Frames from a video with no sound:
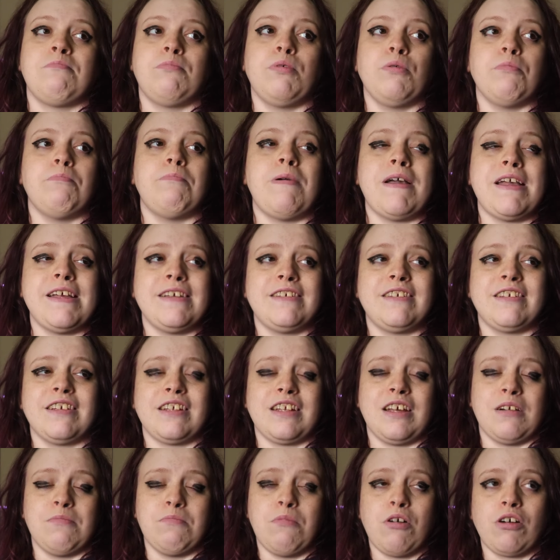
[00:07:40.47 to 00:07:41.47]
But
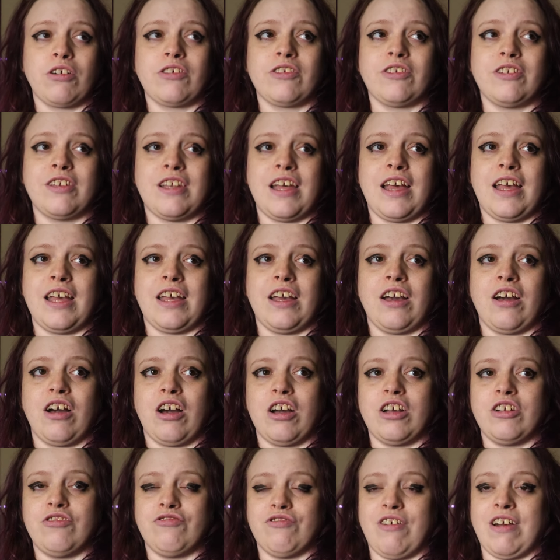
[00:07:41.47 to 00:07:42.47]
basically on Boxing Day,
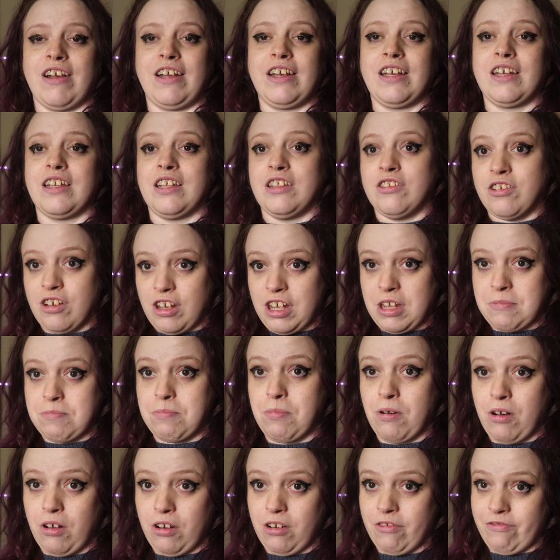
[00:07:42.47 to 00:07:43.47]
I drank an entire
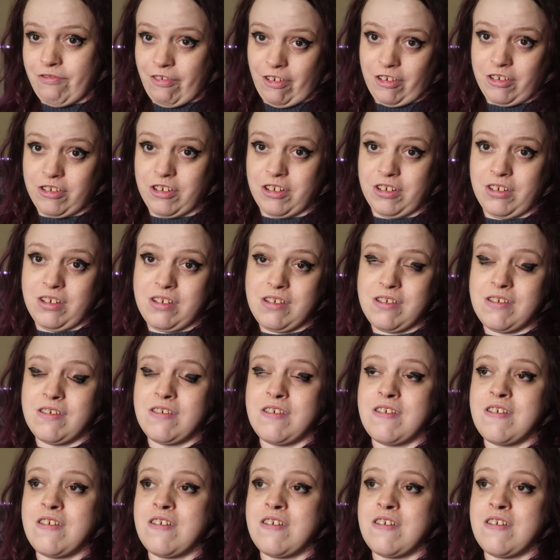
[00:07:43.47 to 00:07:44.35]
bottle of vodka.